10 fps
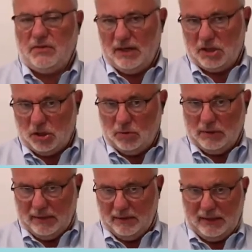They are
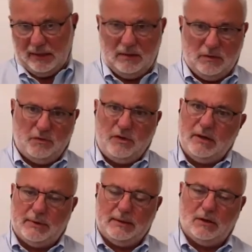shown in the
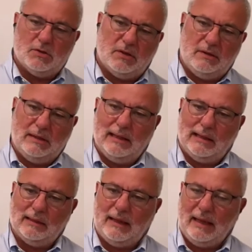figure and also in the
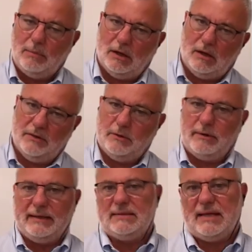little table on the
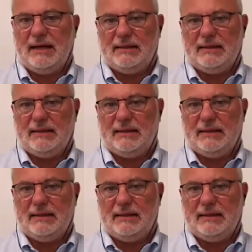right side.